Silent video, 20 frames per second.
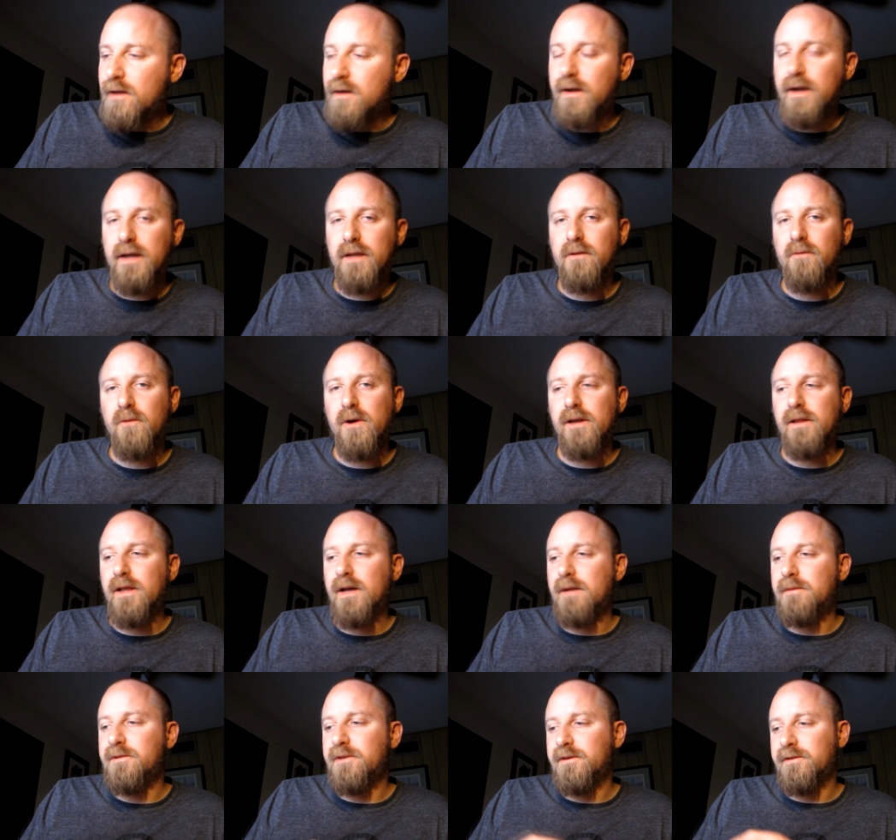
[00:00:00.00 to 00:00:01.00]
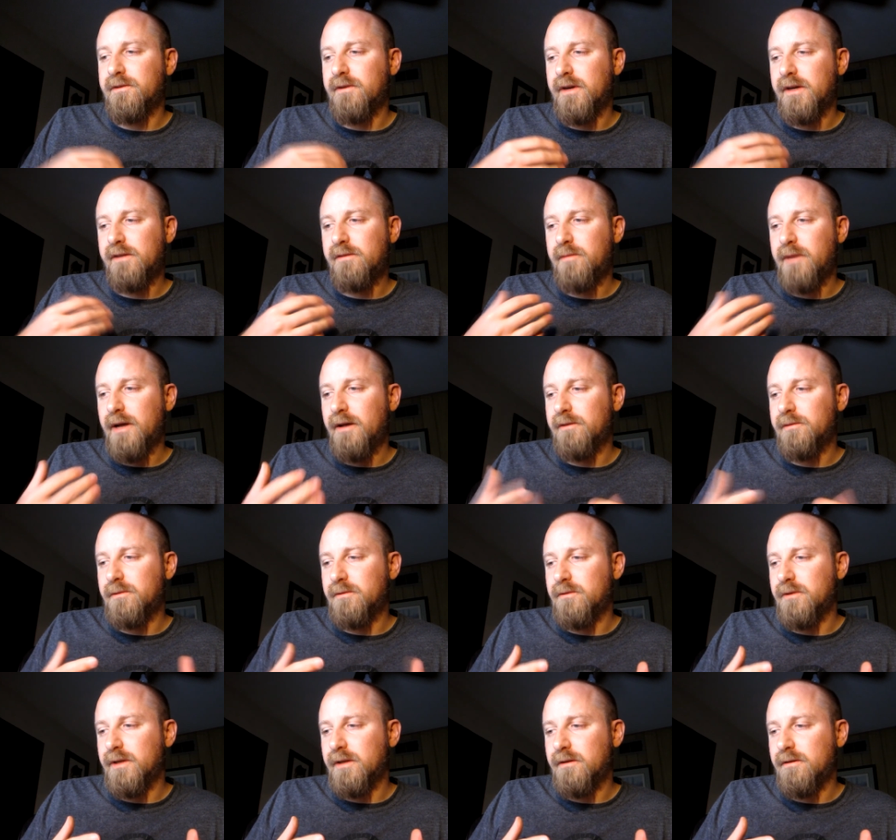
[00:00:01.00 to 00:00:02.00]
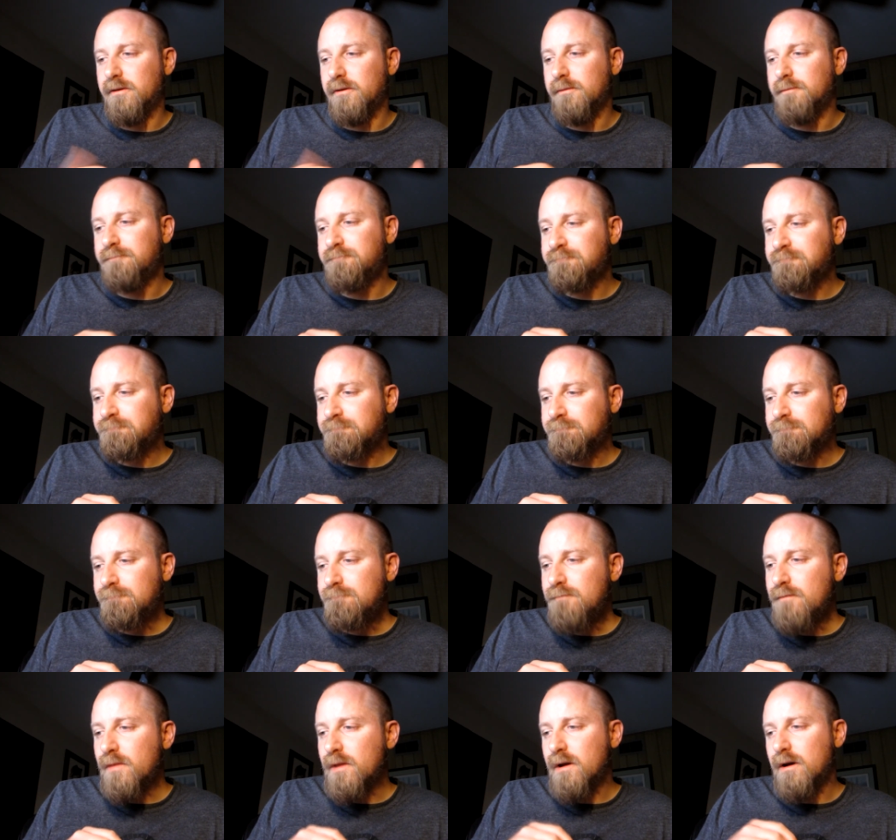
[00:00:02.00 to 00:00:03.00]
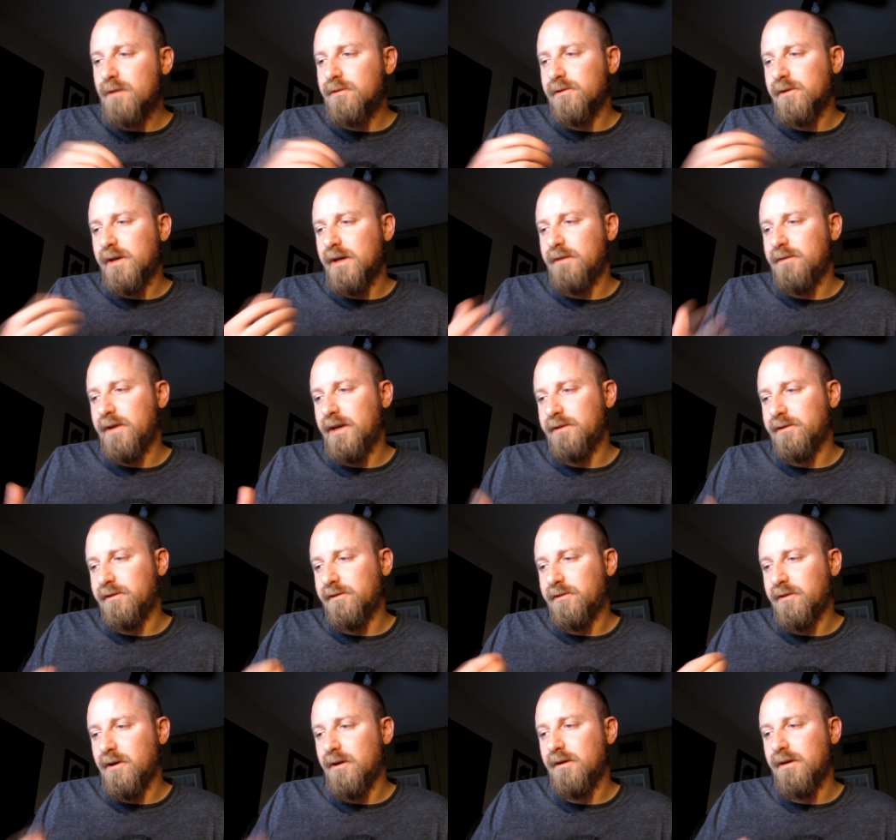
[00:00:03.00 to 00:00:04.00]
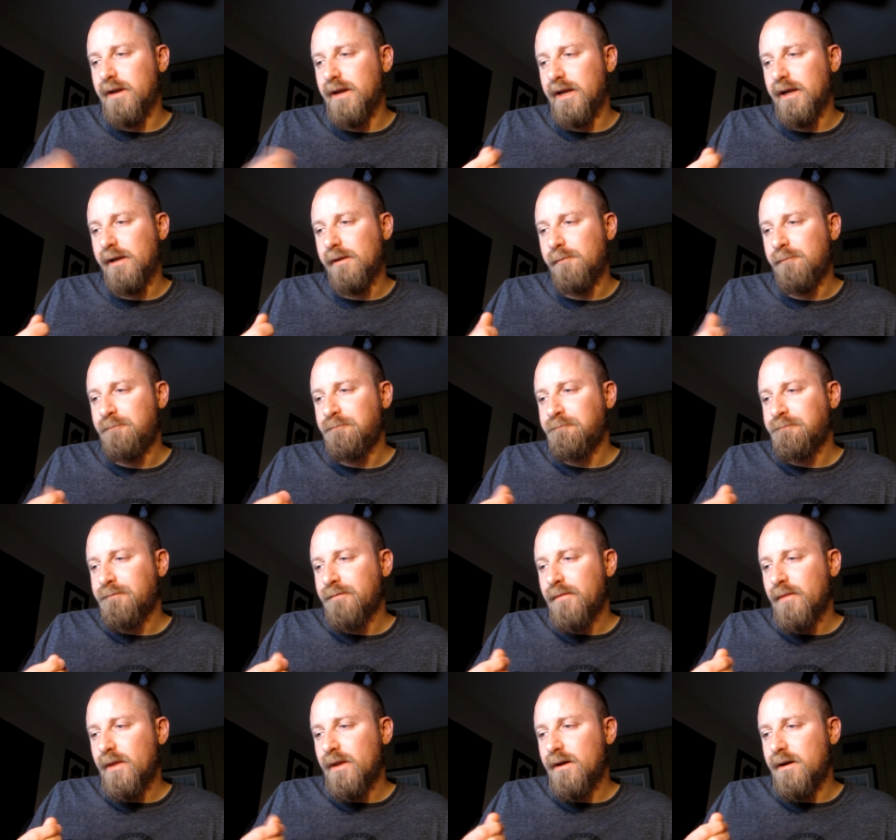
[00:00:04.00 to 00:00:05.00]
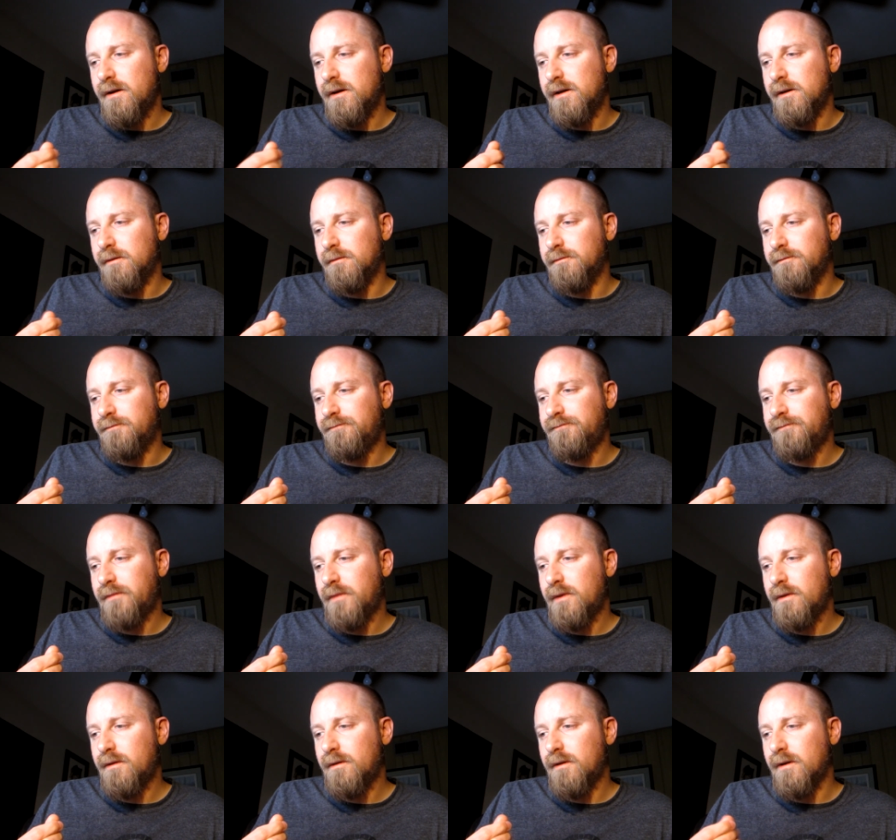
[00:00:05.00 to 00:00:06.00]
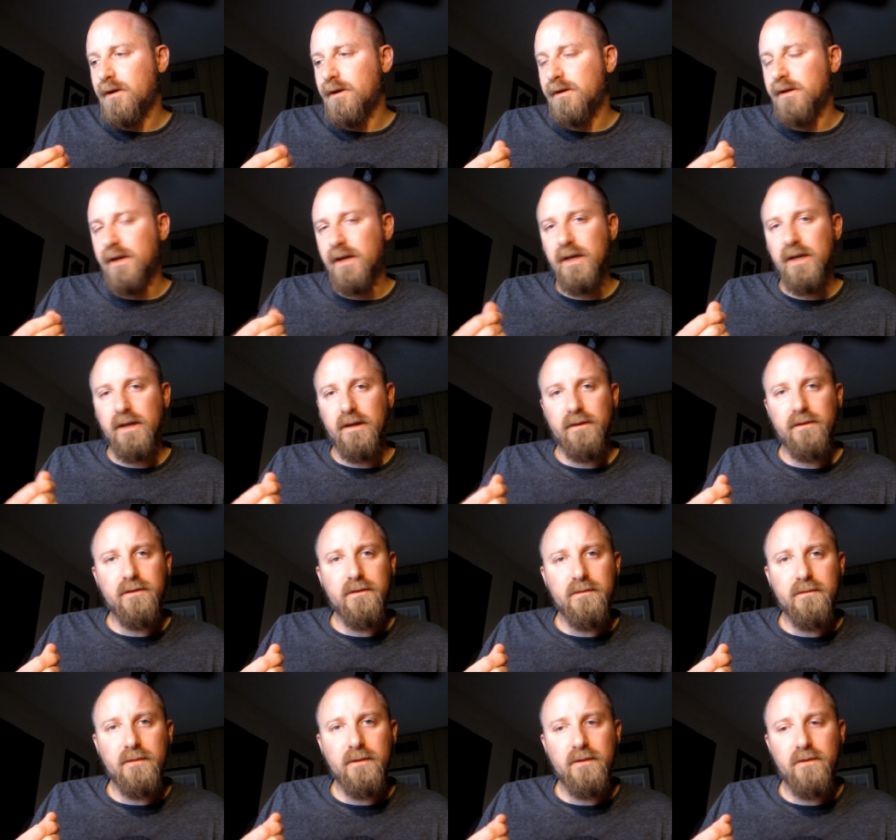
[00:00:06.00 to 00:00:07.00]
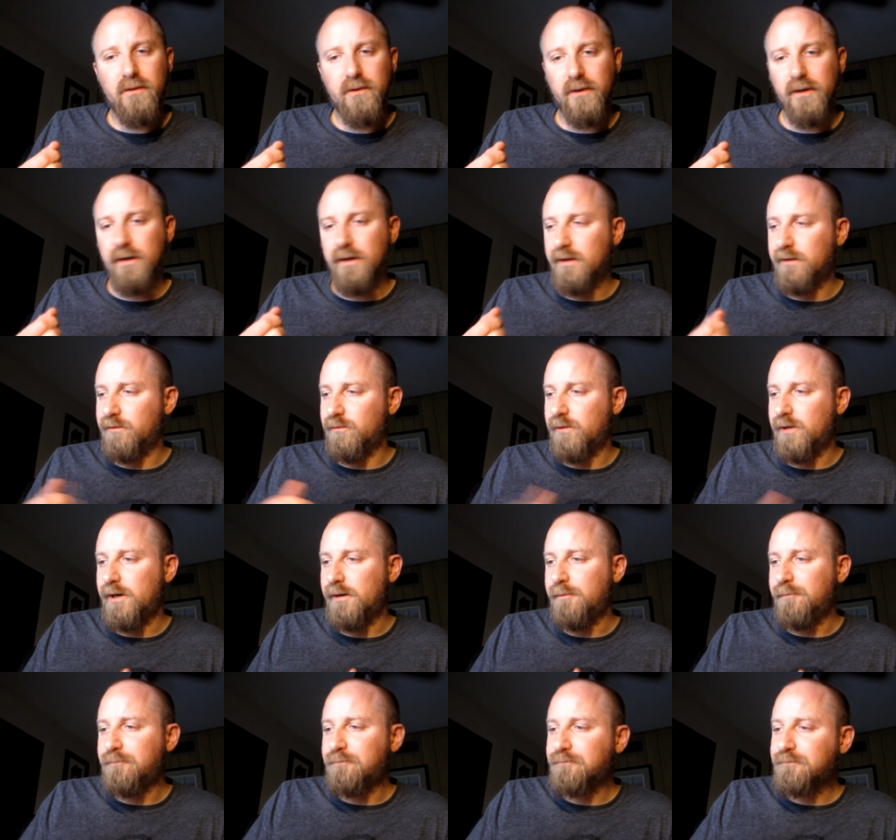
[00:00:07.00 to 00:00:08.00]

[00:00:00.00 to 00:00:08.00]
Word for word: And the White Labs is a nice balance between the two. Also, kind of has a Chardonnay um, uh, nuttiness to it as well.